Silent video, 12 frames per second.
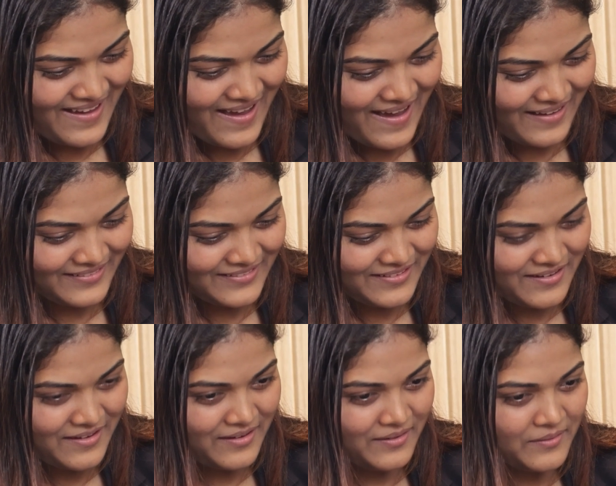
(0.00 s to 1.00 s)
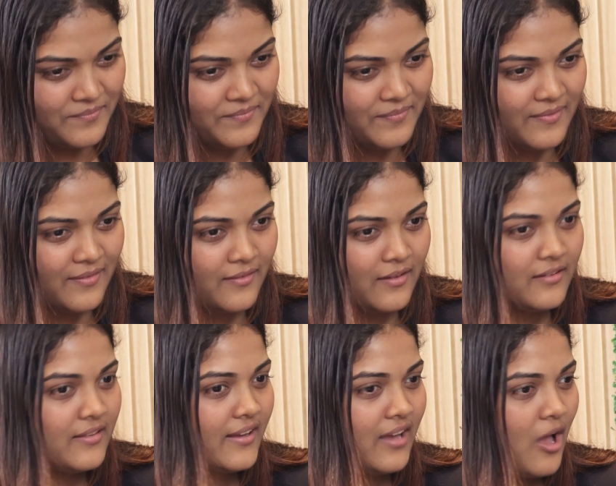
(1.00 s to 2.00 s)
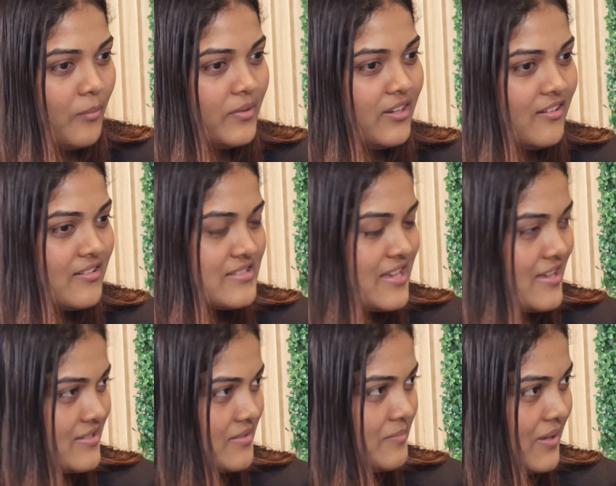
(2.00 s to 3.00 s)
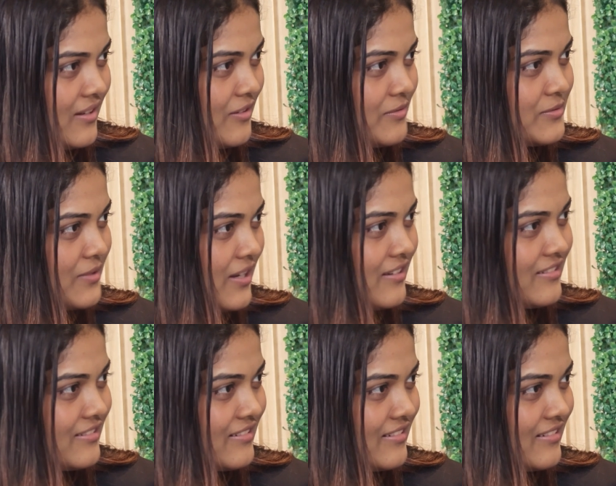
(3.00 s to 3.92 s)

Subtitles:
And like how many years has it been you are